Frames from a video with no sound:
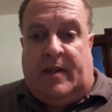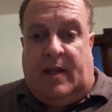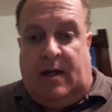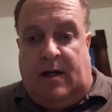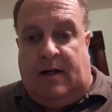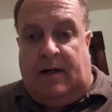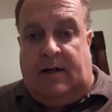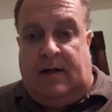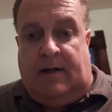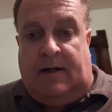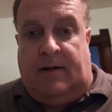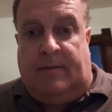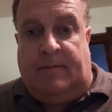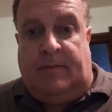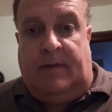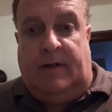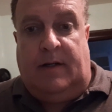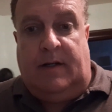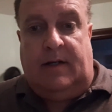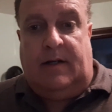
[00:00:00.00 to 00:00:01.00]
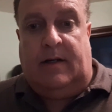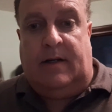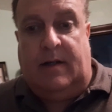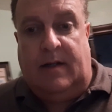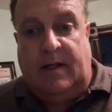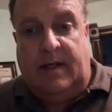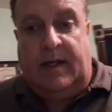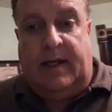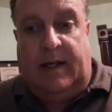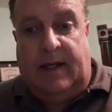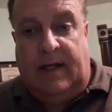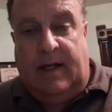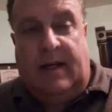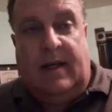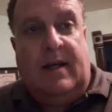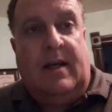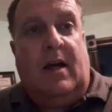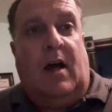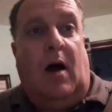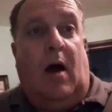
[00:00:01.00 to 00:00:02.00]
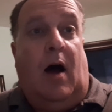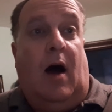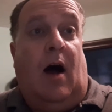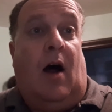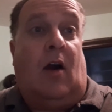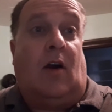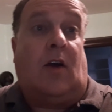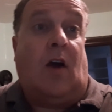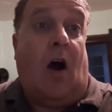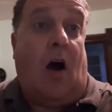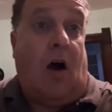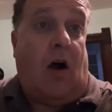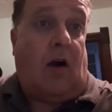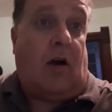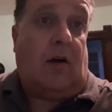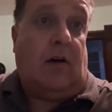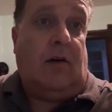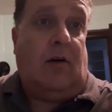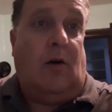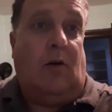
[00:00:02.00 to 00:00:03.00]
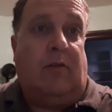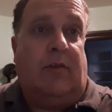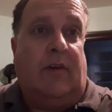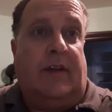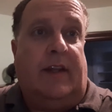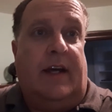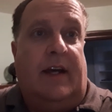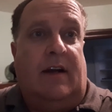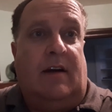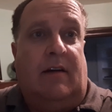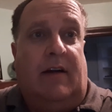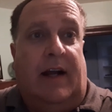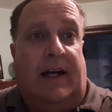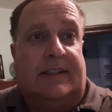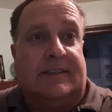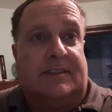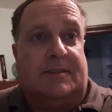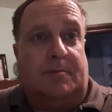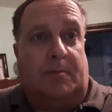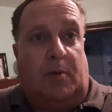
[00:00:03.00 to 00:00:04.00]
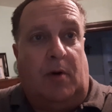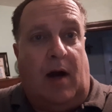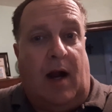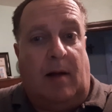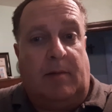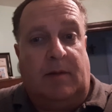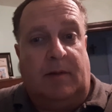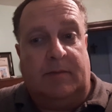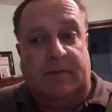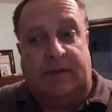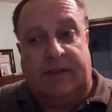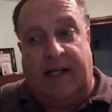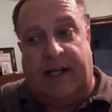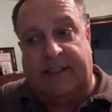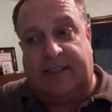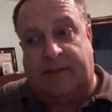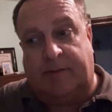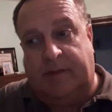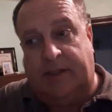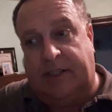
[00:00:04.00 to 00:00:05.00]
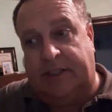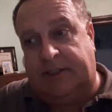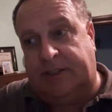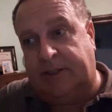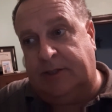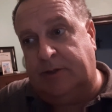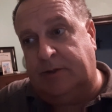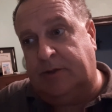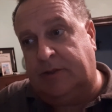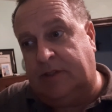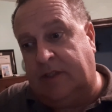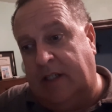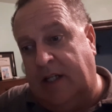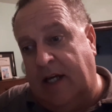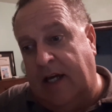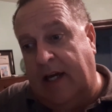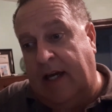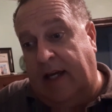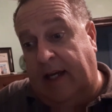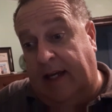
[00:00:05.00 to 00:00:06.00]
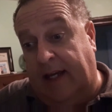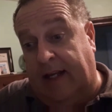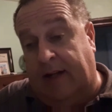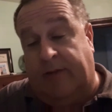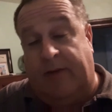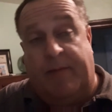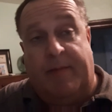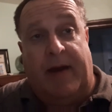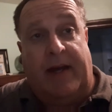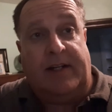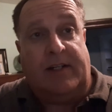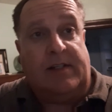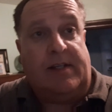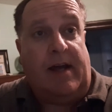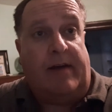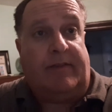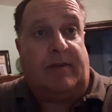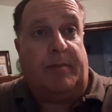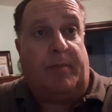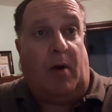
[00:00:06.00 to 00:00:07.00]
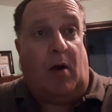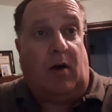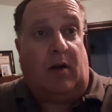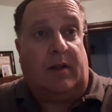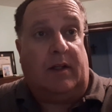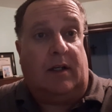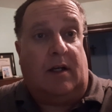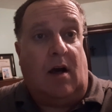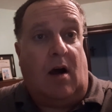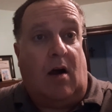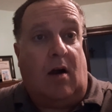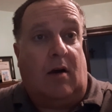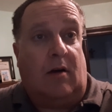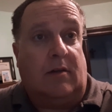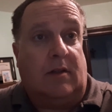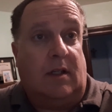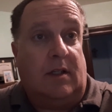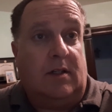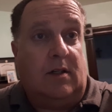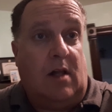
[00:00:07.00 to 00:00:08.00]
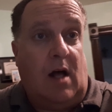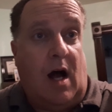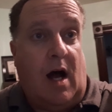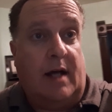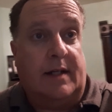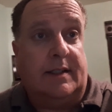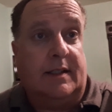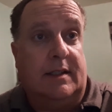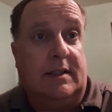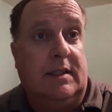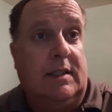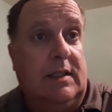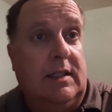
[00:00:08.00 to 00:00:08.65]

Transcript: Um, our car over there has some problems, has some issues, and we may just have to park the car, the little Honda,